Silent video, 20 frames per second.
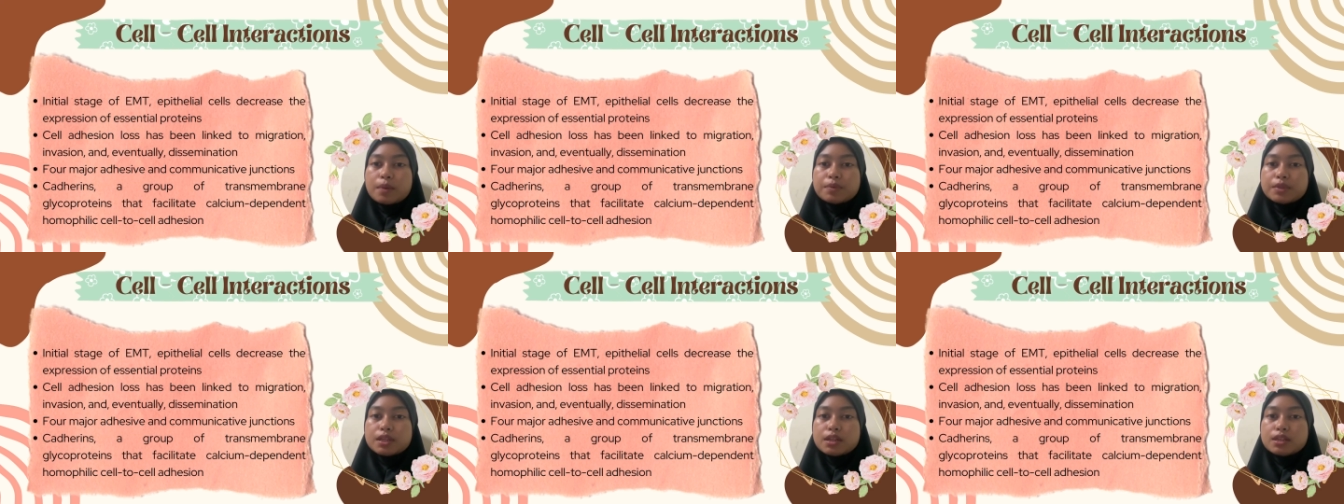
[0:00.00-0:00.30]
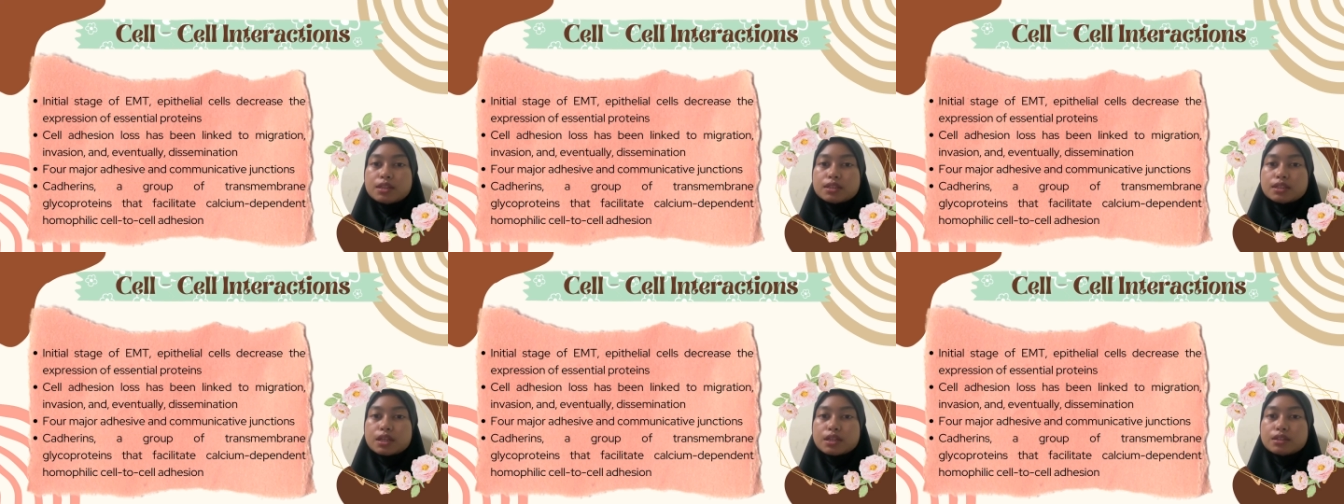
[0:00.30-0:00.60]

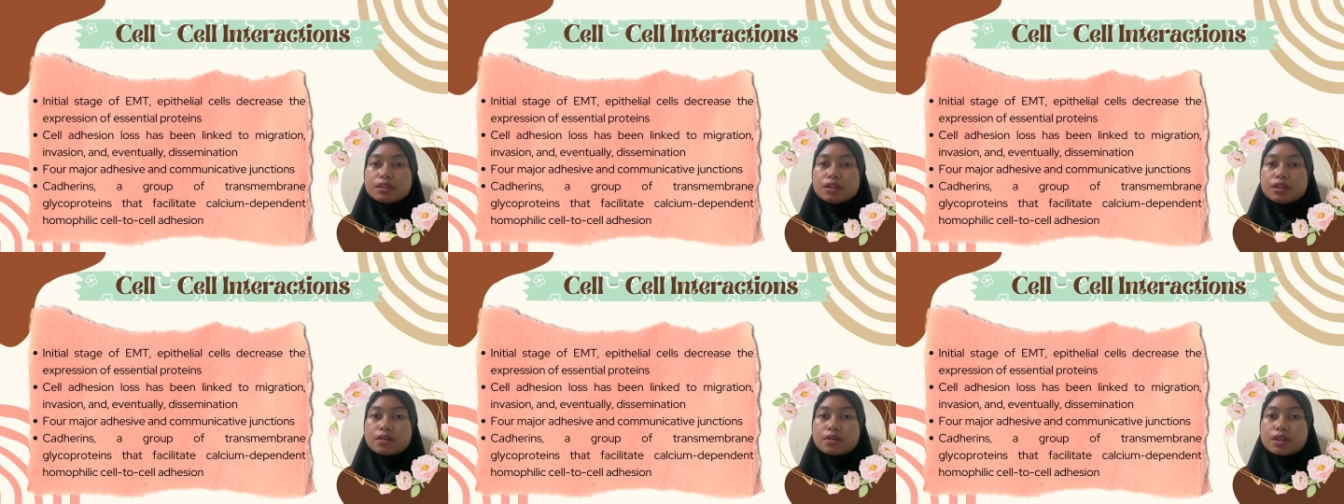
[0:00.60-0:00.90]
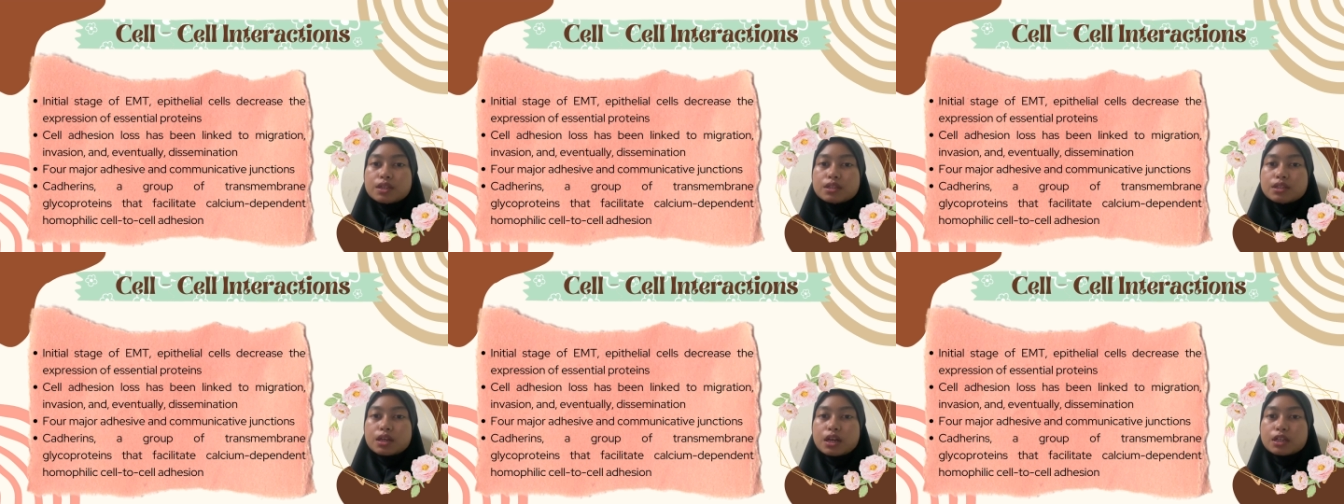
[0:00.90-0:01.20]
epithelial cells
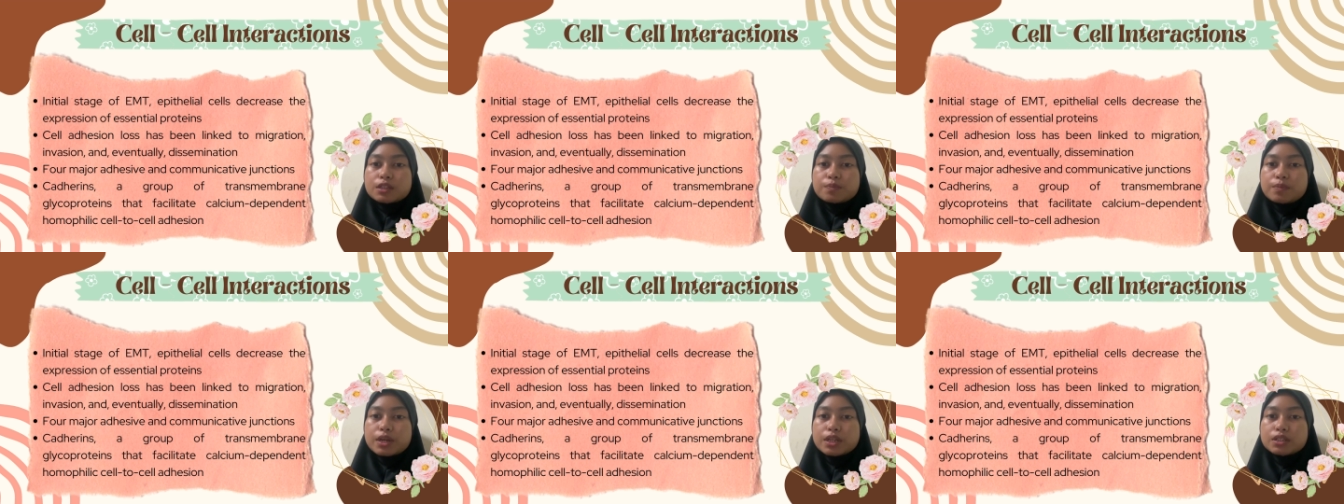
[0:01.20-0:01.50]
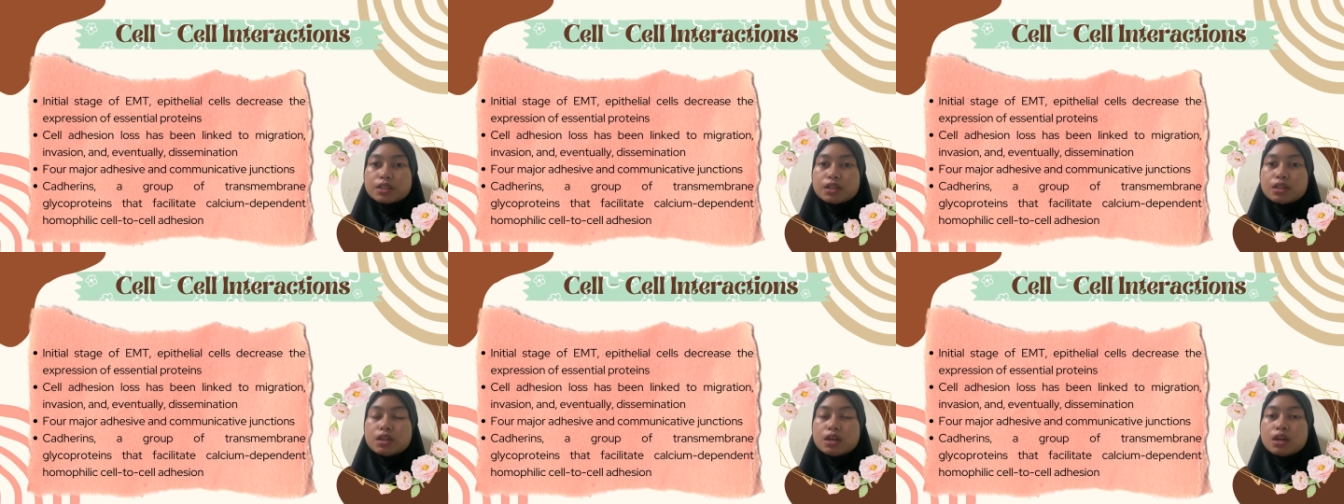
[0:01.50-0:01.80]
decrease the
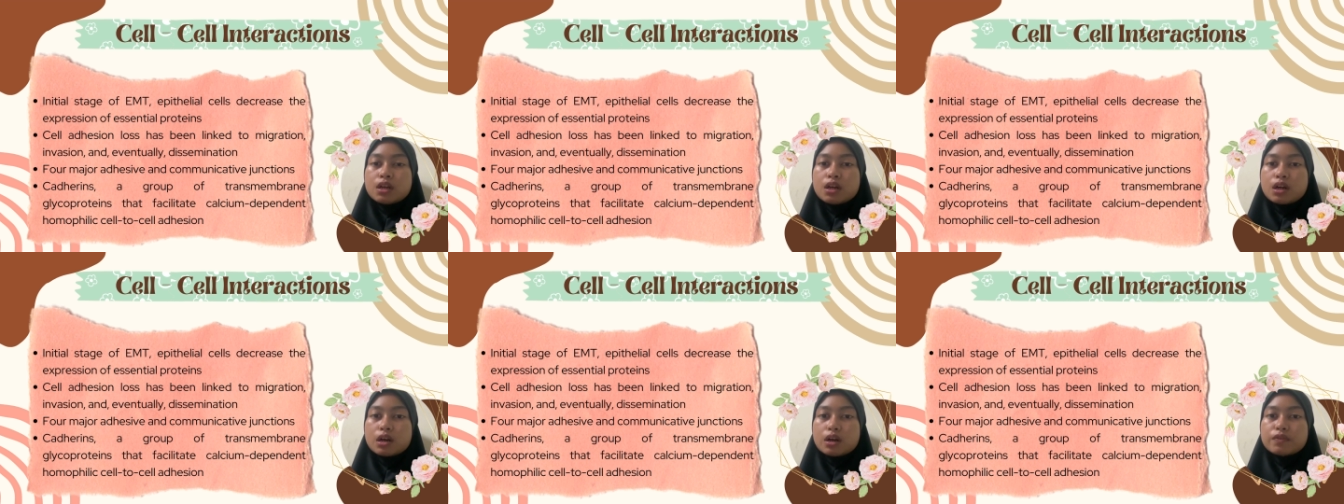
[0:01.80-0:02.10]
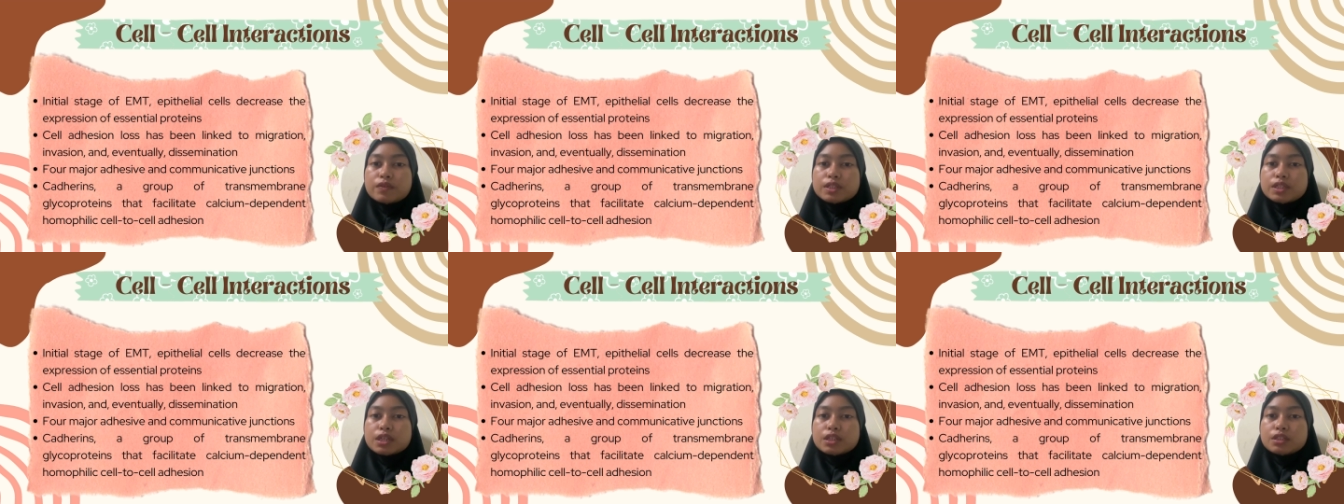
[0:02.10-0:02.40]
expression
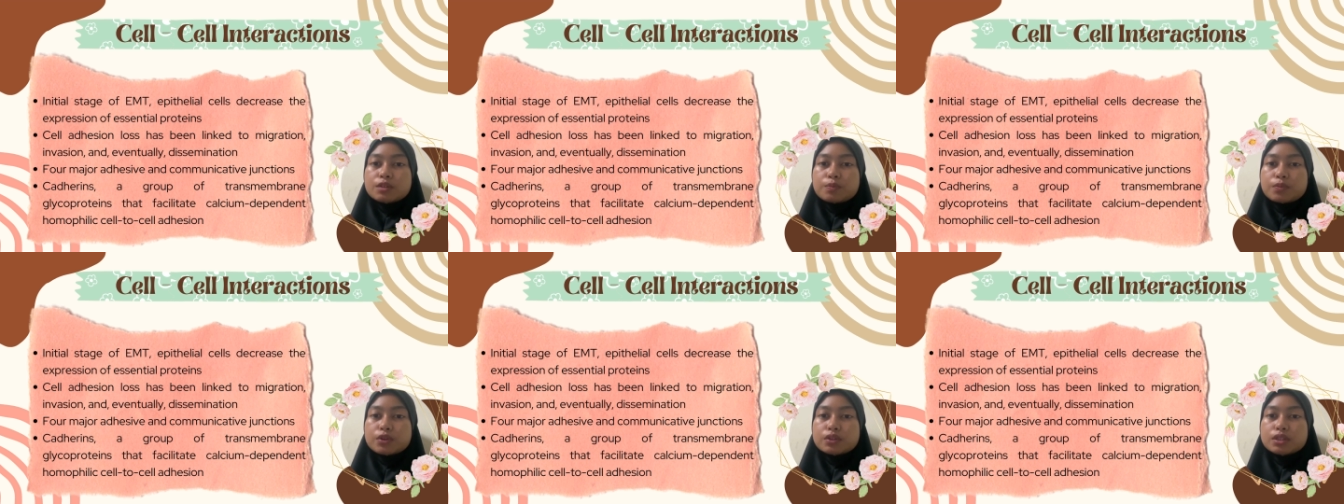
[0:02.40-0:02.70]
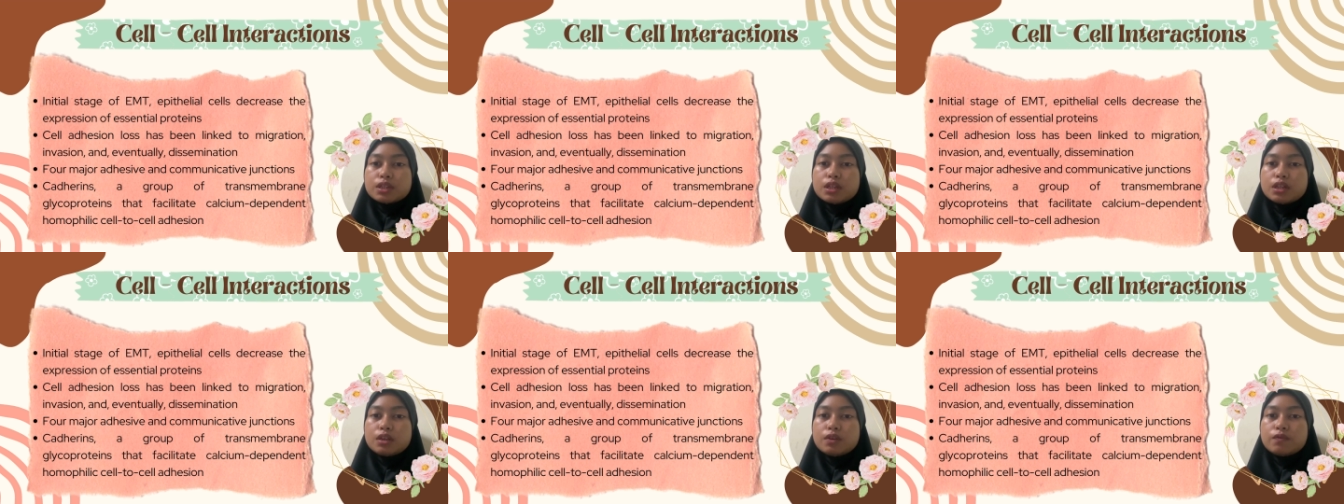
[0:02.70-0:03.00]
of essential
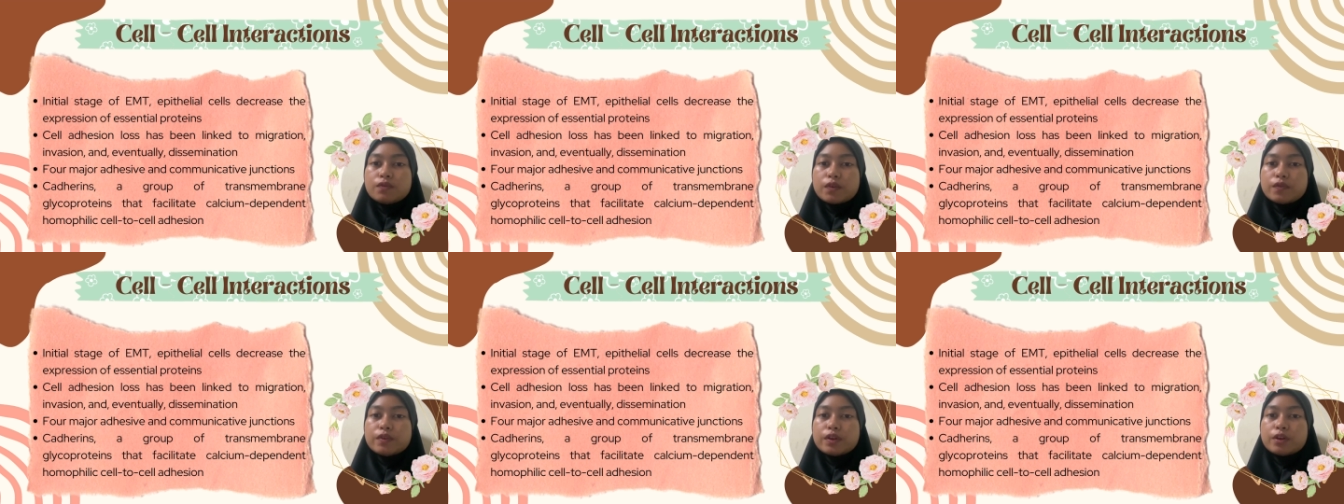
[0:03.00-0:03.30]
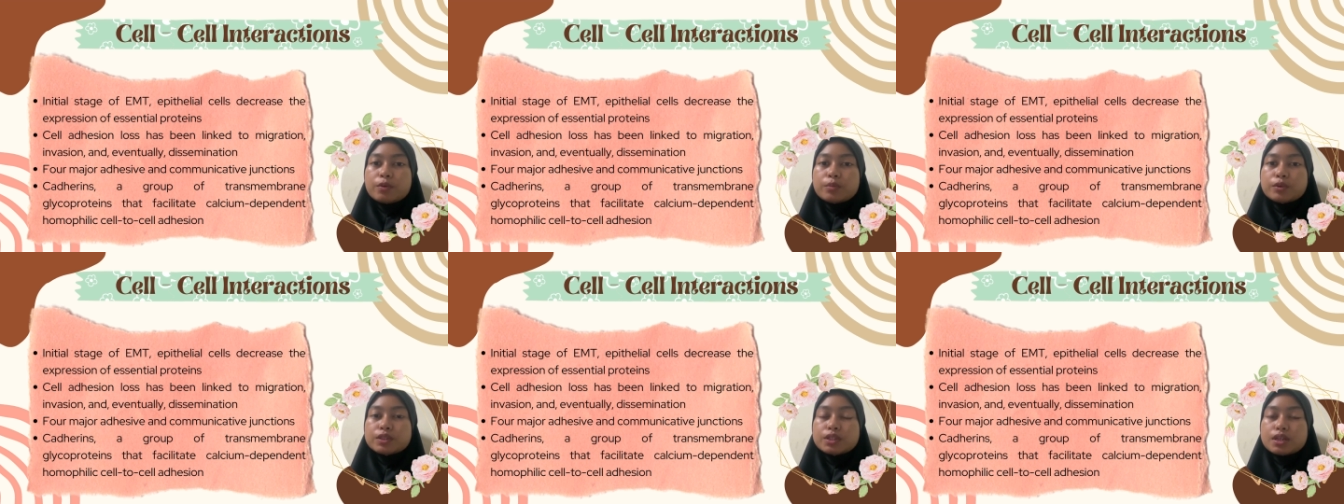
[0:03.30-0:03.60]
protein involved
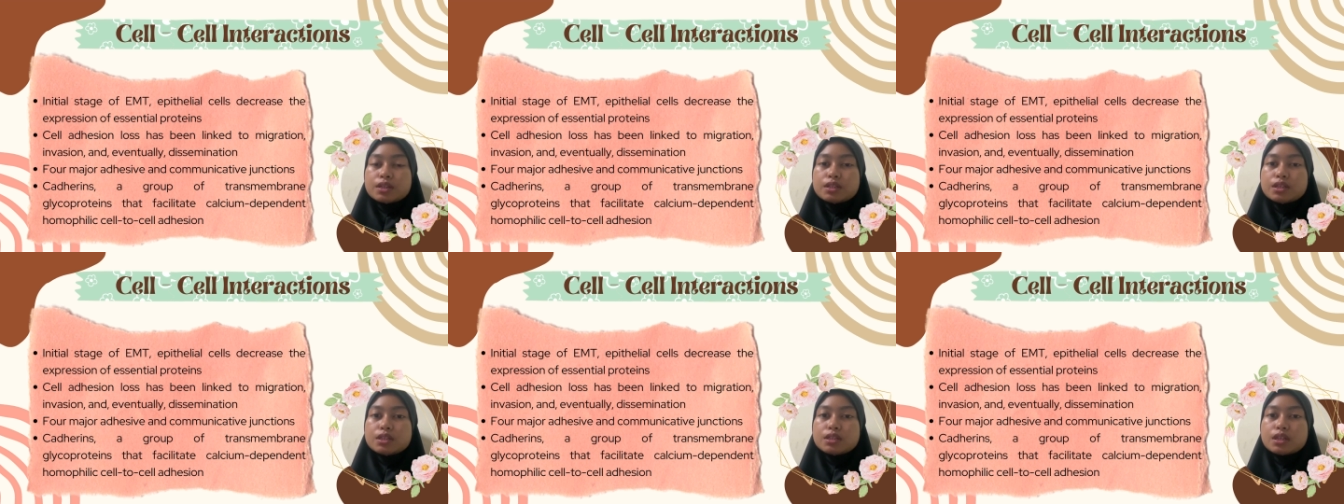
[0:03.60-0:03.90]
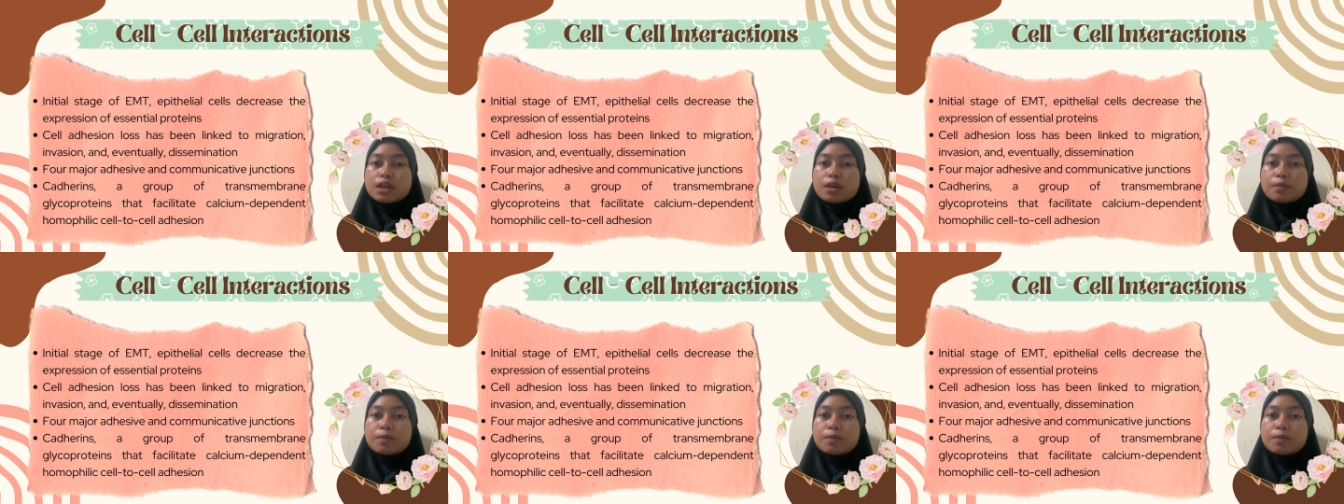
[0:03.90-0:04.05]
in homeostasis,